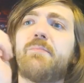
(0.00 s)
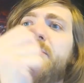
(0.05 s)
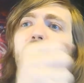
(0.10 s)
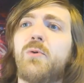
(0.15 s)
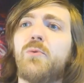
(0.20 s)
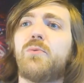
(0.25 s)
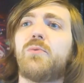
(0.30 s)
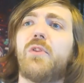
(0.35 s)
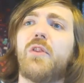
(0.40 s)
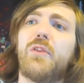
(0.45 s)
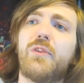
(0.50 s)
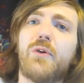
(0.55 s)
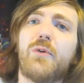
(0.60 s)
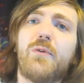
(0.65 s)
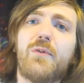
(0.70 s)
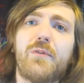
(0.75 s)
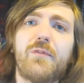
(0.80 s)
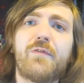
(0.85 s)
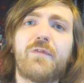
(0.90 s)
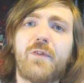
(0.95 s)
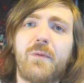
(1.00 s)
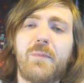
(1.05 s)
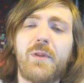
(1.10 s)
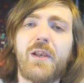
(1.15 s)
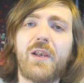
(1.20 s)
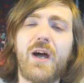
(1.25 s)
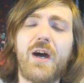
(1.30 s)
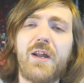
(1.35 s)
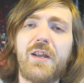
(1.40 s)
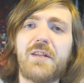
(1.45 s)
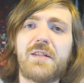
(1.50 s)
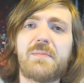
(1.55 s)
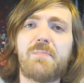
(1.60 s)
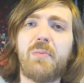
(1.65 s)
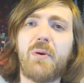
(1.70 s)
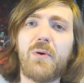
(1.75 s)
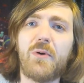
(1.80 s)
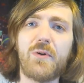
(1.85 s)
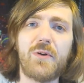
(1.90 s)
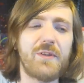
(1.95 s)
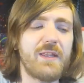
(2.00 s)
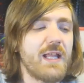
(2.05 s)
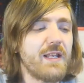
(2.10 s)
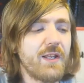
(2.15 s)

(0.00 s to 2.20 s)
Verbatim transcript: and he pulled the thorn from the lion's paw,